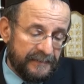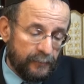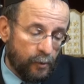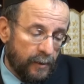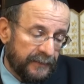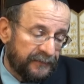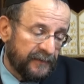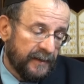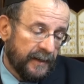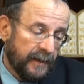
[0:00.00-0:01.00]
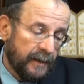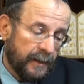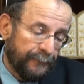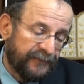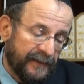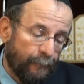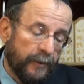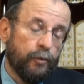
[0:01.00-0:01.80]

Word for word: the laws of someone